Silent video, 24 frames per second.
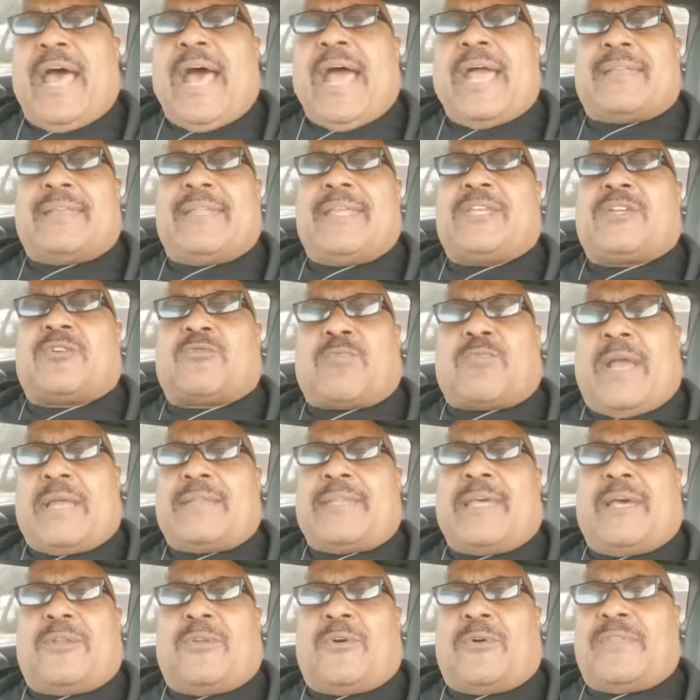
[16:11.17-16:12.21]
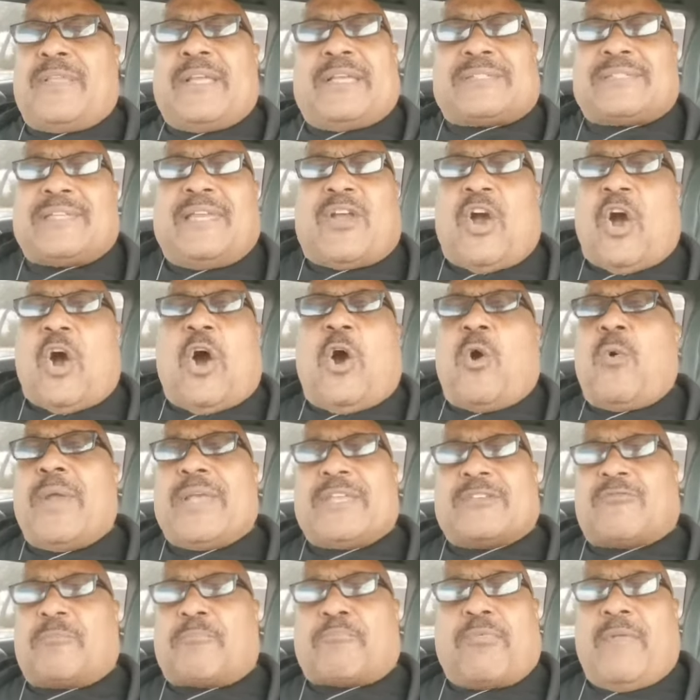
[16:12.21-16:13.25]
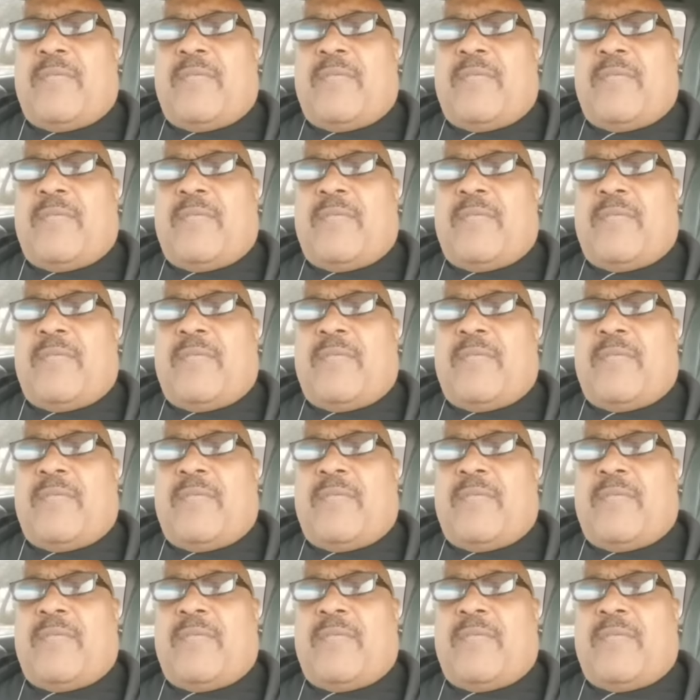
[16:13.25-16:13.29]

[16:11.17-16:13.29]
I need you right now, Lord. See, always,